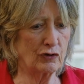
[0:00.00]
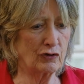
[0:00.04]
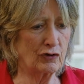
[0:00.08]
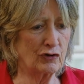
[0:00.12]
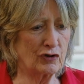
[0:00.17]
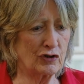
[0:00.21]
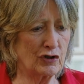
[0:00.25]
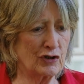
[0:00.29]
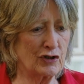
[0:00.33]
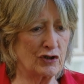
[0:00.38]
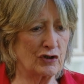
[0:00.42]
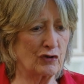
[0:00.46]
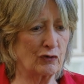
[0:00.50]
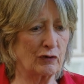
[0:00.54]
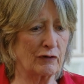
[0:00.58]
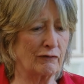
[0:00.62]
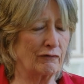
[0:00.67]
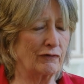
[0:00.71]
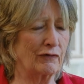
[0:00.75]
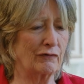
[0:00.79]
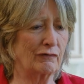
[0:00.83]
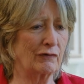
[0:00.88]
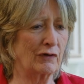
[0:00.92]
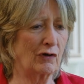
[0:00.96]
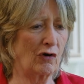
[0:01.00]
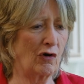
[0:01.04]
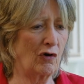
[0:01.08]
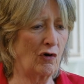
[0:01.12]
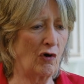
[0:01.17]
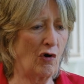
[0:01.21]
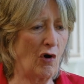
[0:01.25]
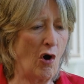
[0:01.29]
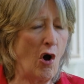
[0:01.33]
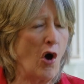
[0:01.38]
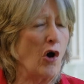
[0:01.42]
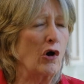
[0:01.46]
just sort of
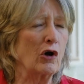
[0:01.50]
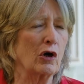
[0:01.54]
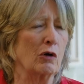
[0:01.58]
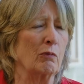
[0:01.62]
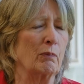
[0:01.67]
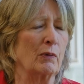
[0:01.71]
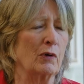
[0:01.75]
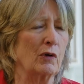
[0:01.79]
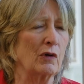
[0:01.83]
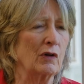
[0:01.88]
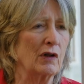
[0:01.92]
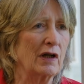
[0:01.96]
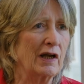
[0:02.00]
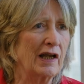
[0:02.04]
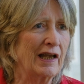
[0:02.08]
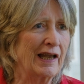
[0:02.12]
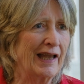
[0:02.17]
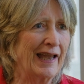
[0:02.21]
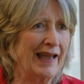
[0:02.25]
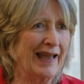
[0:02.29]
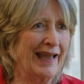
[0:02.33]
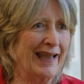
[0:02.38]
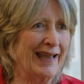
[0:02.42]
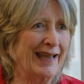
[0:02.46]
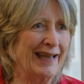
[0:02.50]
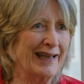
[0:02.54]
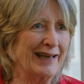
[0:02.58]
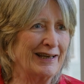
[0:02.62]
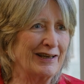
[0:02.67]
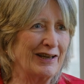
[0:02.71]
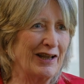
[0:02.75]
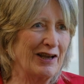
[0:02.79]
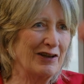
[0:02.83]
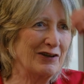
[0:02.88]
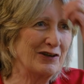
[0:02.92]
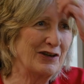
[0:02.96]
horrible,
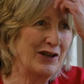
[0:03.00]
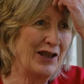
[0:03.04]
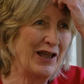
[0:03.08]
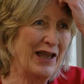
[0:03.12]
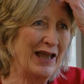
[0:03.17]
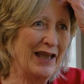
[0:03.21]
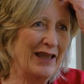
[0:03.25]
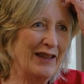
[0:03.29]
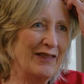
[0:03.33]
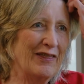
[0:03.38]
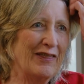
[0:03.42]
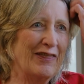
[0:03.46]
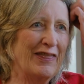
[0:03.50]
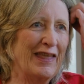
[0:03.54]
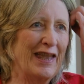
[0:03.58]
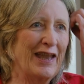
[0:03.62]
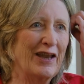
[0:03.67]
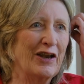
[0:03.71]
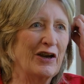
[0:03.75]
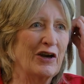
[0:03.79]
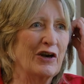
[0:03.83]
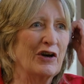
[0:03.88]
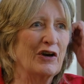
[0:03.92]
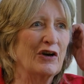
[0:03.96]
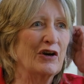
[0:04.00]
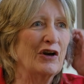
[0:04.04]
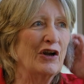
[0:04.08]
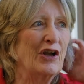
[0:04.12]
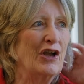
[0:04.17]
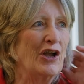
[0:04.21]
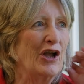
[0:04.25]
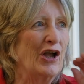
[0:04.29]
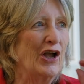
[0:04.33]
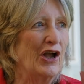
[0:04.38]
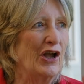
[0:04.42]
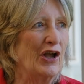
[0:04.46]
and their
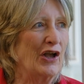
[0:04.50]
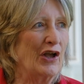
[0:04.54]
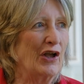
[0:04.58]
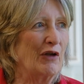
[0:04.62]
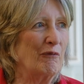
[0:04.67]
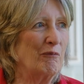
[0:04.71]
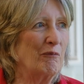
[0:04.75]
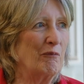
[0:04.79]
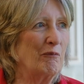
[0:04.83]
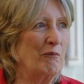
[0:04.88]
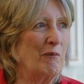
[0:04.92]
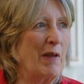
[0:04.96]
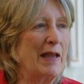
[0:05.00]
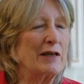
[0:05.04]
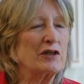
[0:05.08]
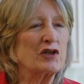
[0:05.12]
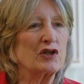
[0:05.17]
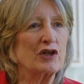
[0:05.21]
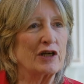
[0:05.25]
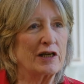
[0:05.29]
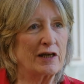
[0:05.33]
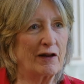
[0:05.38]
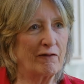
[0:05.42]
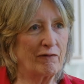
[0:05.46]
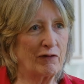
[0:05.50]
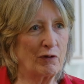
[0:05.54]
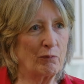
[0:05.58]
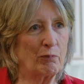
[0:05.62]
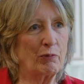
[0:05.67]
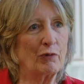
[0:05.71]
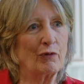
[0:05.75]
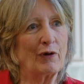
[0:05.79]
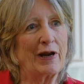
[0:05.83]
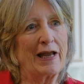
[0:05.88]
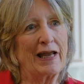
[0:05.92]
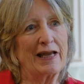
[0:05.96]
mentioning of the
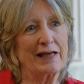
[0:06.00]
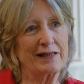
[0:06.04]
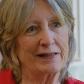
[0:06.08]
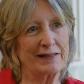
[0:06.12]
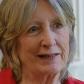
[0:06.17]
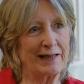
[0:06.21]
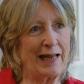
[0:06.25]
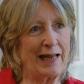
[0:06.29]
parades and